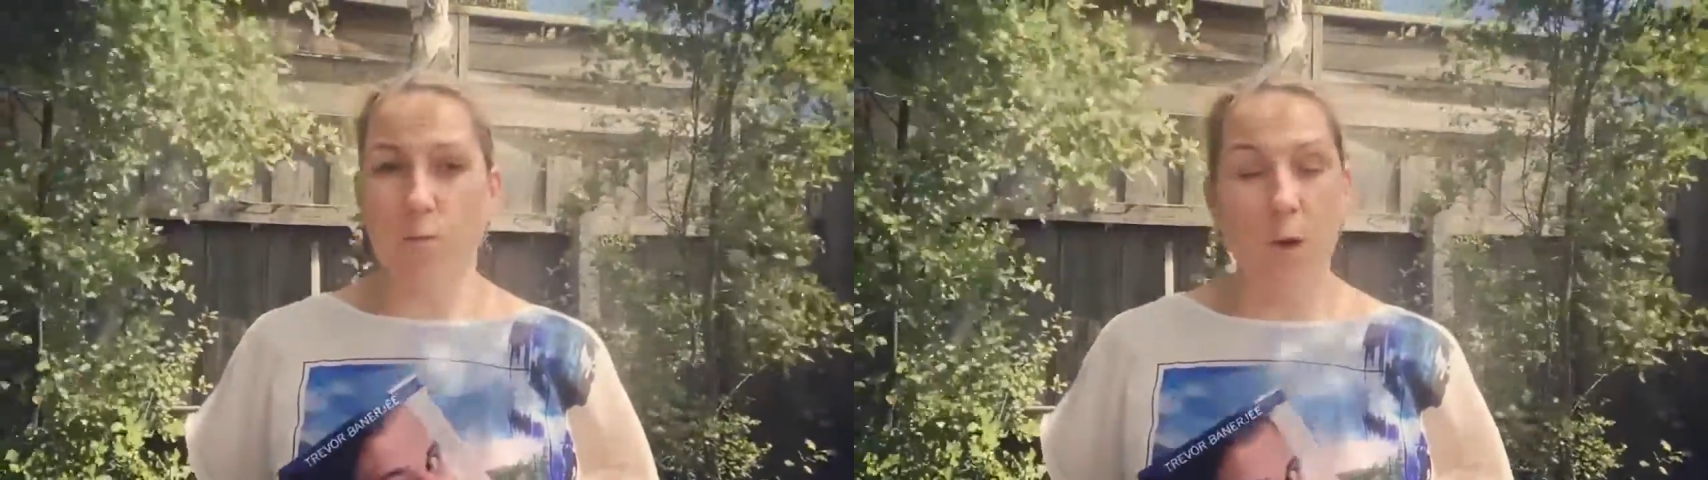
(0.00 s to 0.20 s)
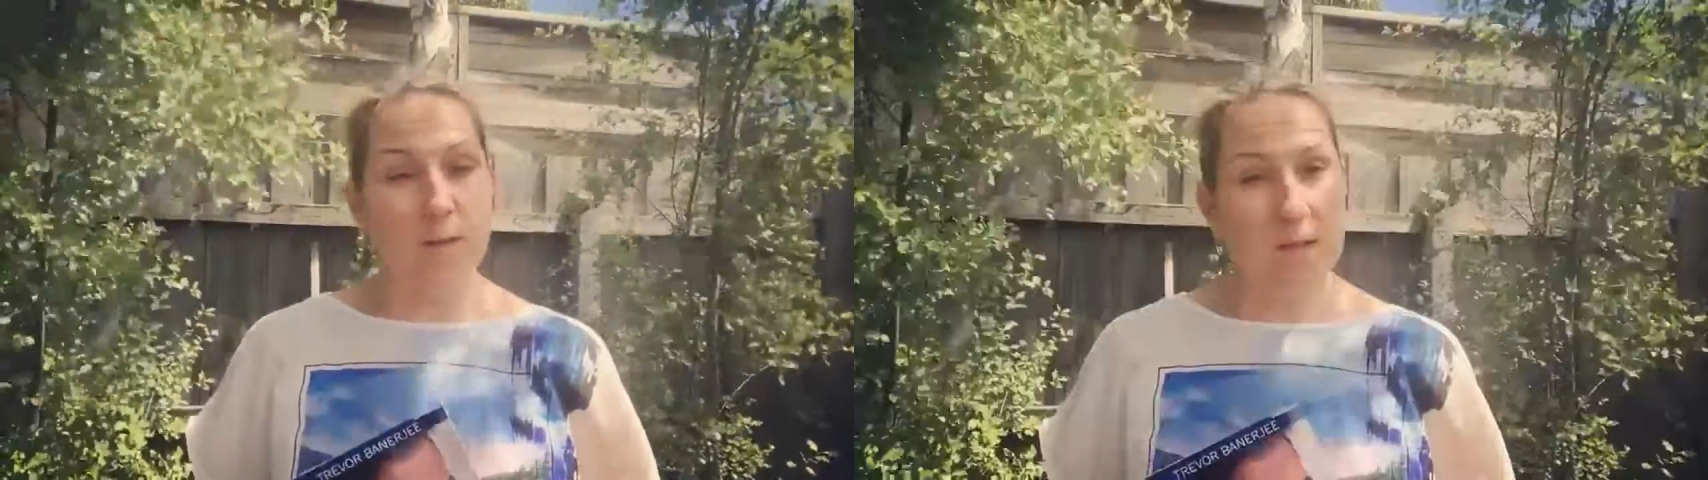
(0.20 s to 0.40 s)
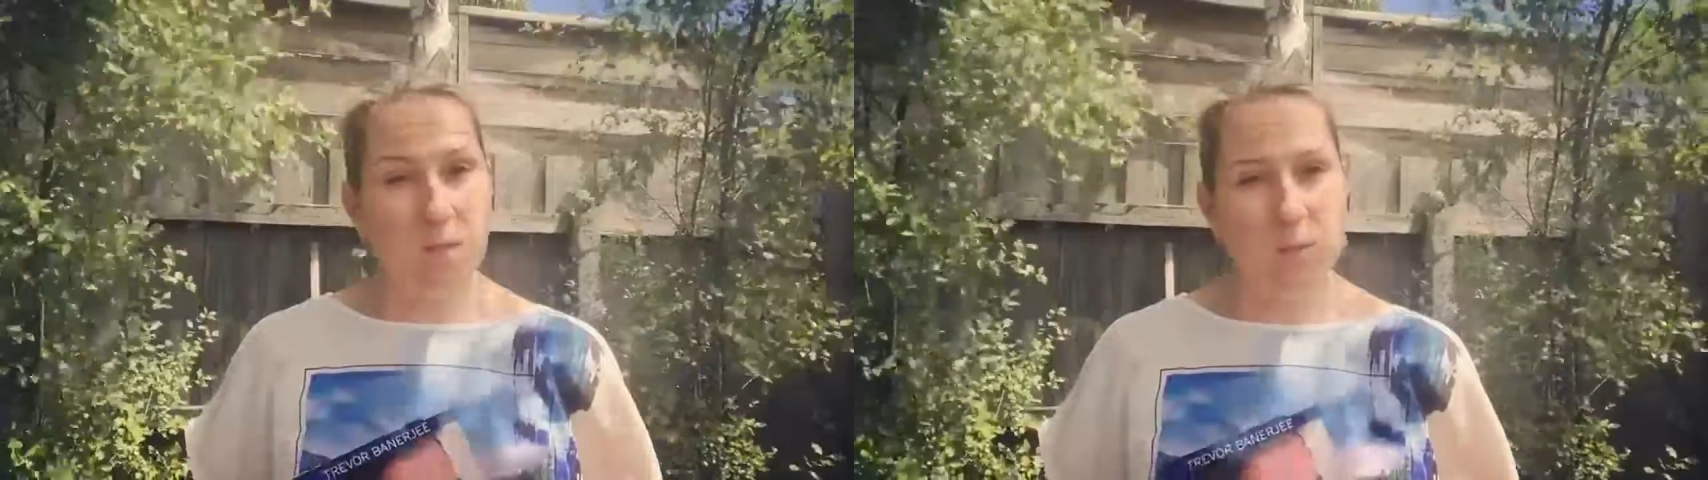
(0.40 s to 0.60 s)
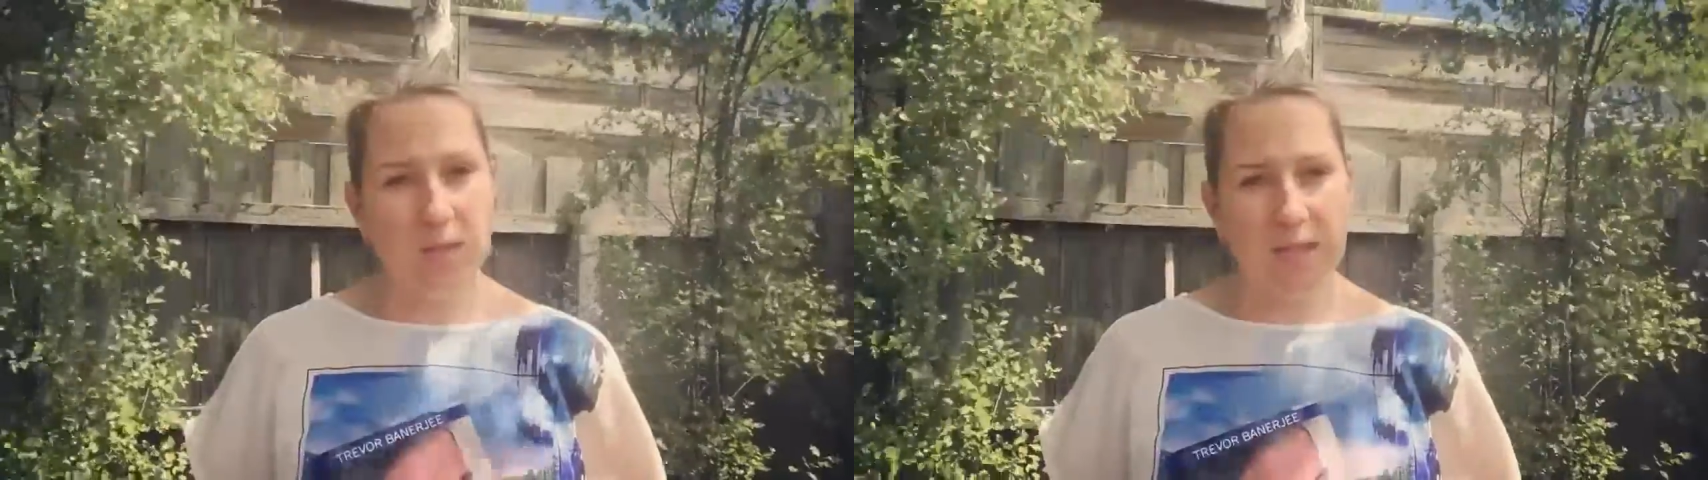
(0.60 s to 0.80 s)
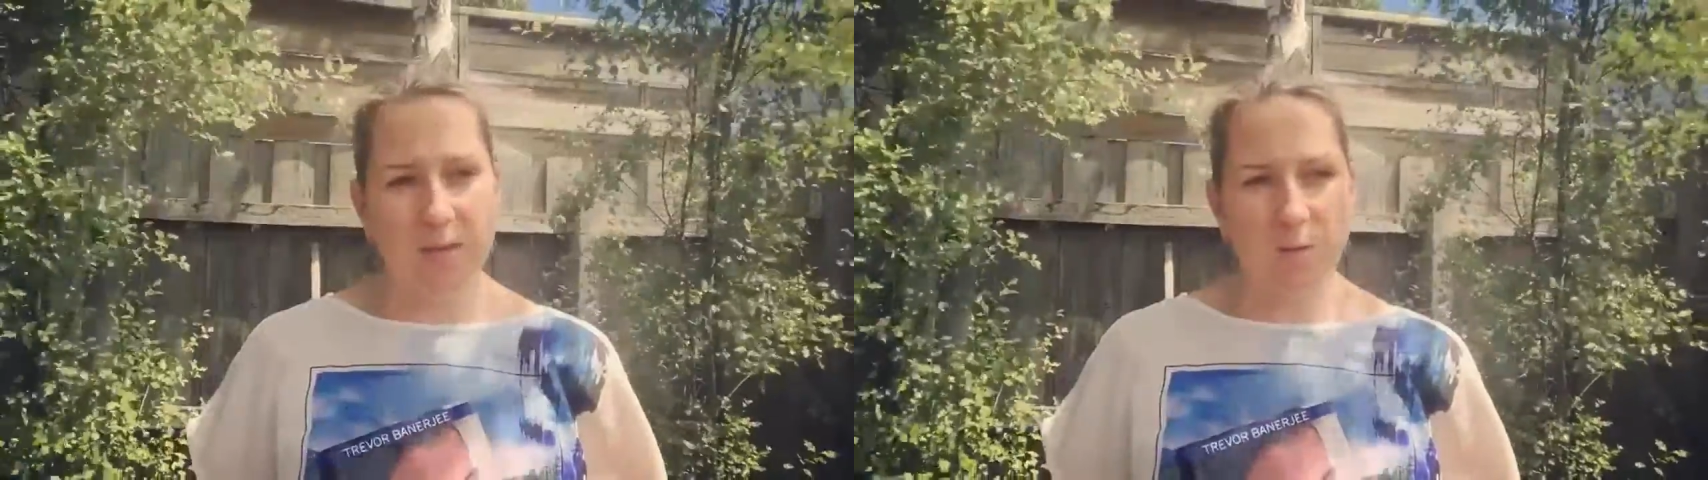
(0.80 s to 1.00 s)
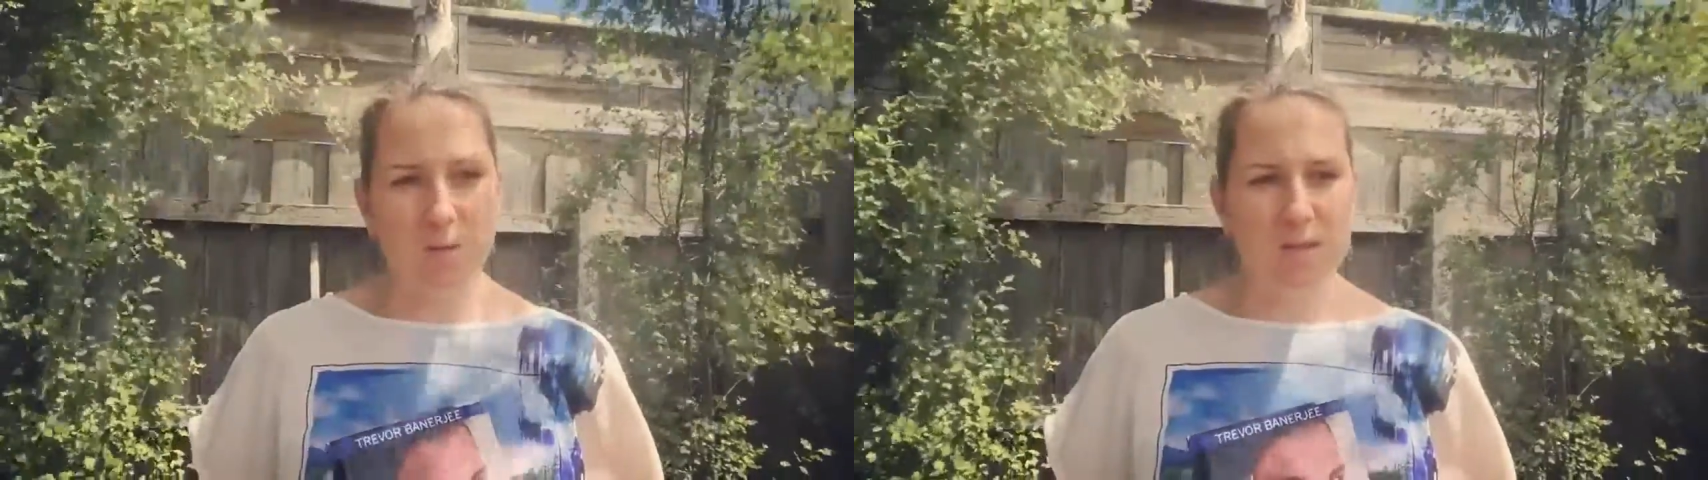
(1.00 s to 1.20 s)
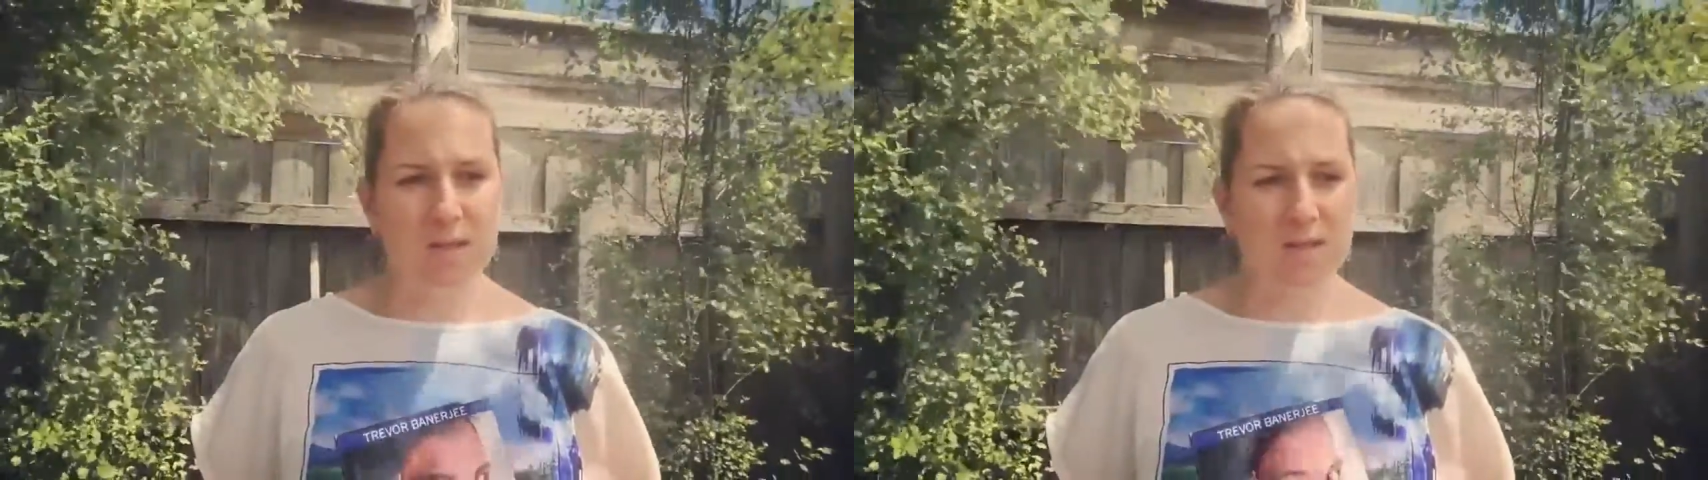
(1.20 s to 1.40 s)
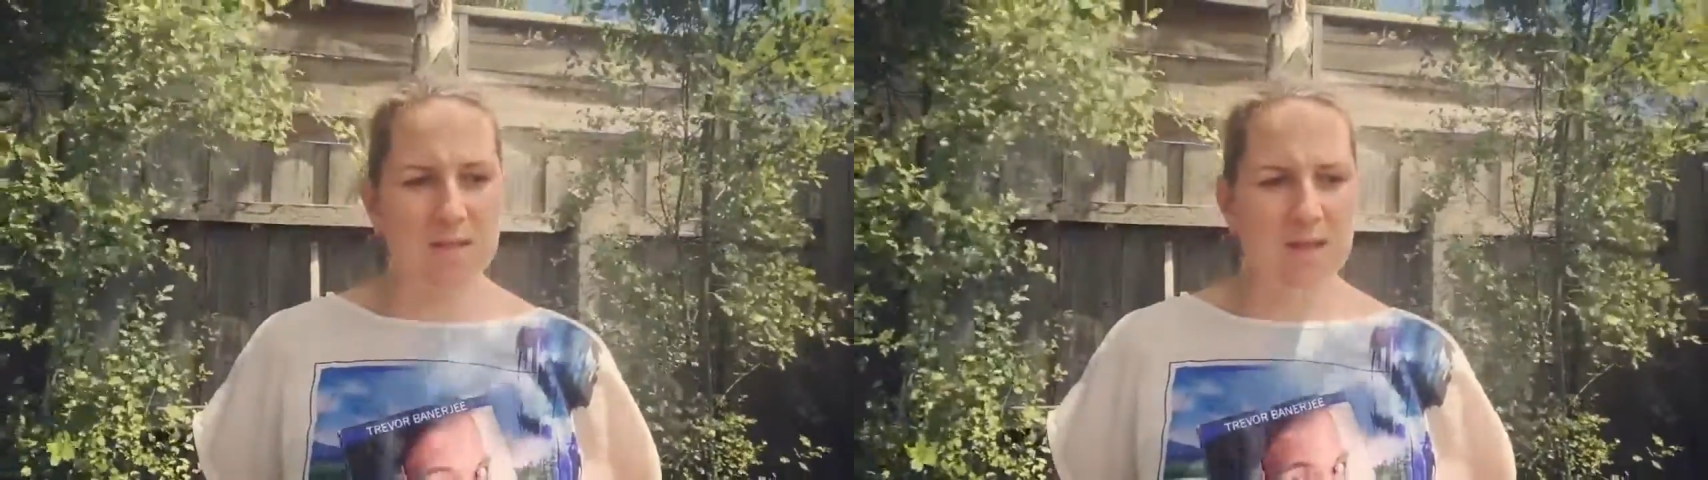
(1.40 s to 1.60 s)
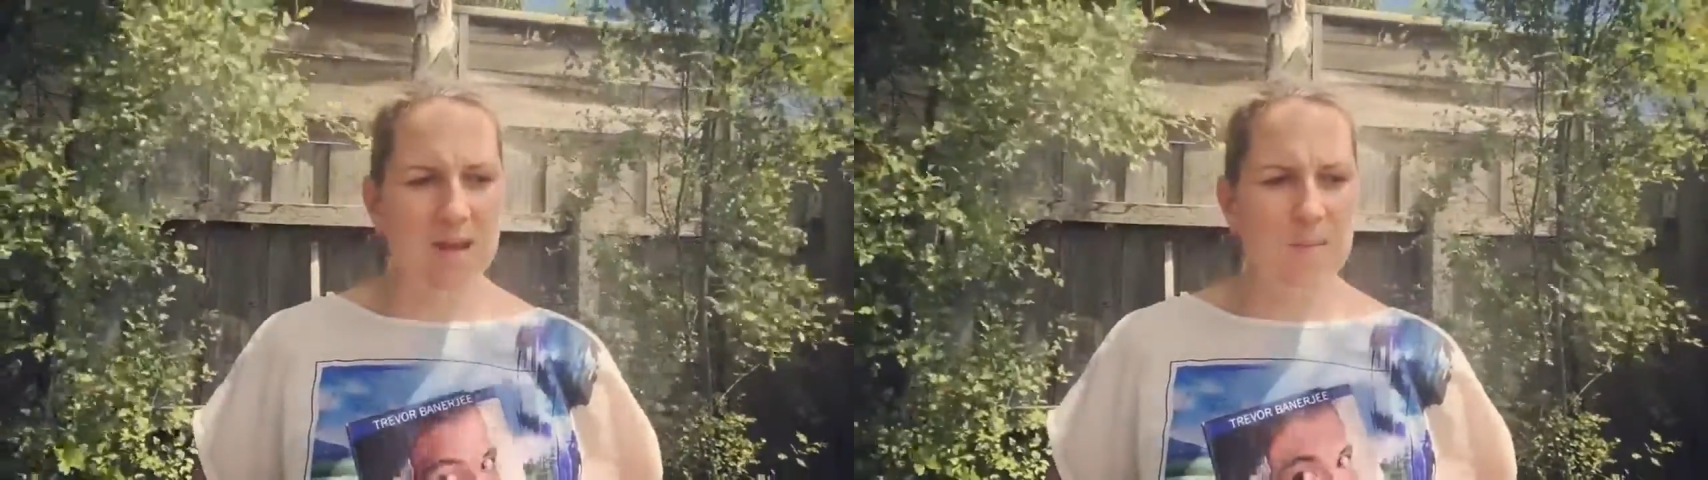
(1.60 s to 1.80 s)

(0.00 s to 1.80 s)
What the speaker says: wrote this book. It was